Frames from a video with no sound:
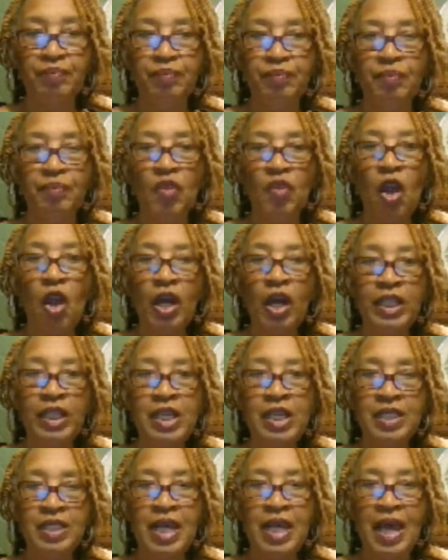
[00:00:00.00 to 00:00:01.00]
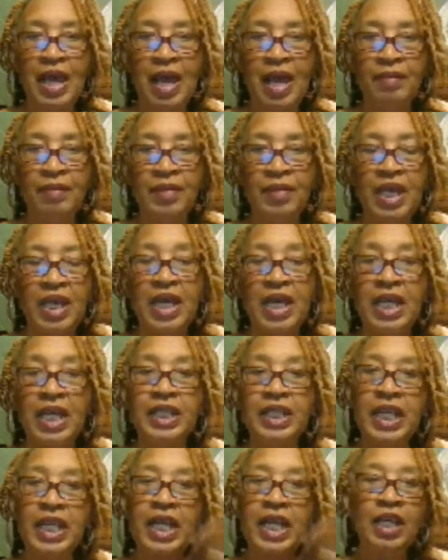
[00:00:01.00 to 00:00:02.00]
a good time, then
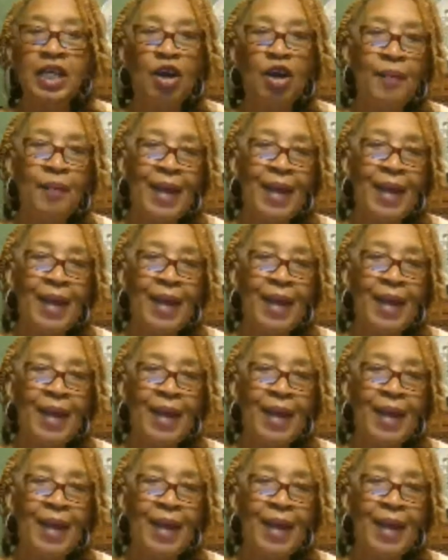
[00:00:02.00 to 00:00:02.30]
go back